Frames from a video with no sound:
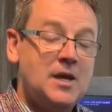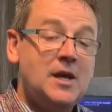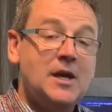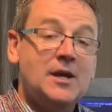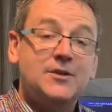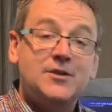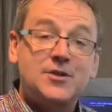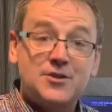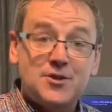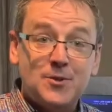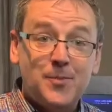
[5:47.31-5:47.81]

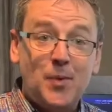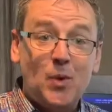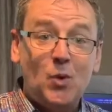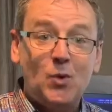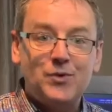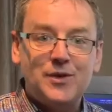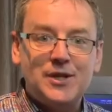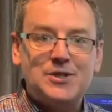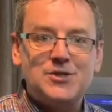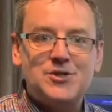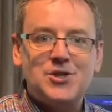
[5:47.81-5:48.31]
To support
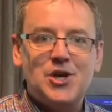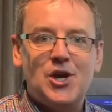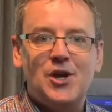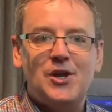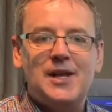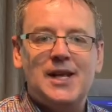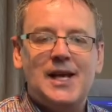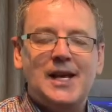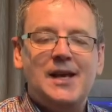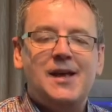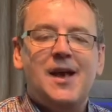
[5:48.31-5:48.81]
this
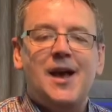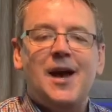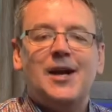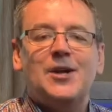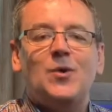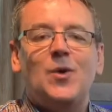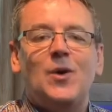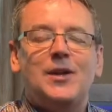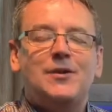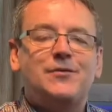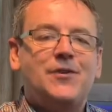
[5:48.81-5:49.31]
journey, I
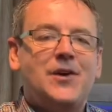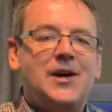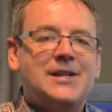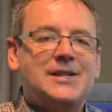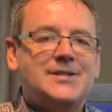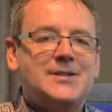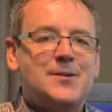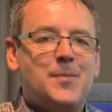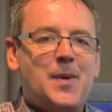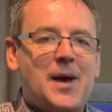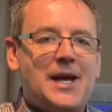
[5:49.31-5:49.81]
qualified as
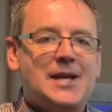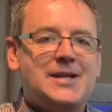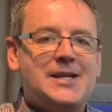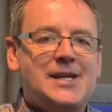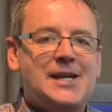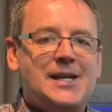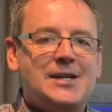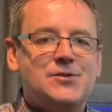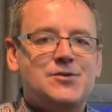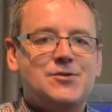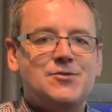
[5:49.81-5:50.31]
a PADI
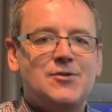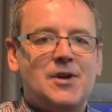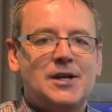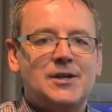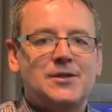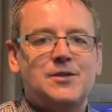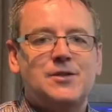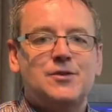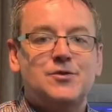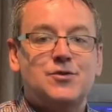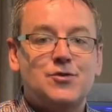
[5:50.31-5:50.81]

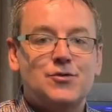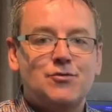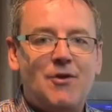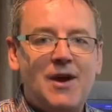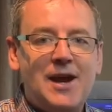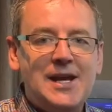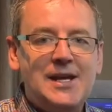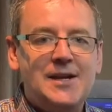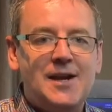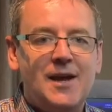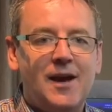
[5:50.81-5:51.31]
instructor
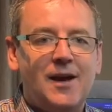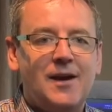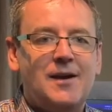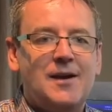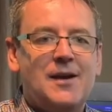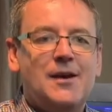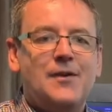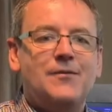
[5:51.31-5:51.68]
trainer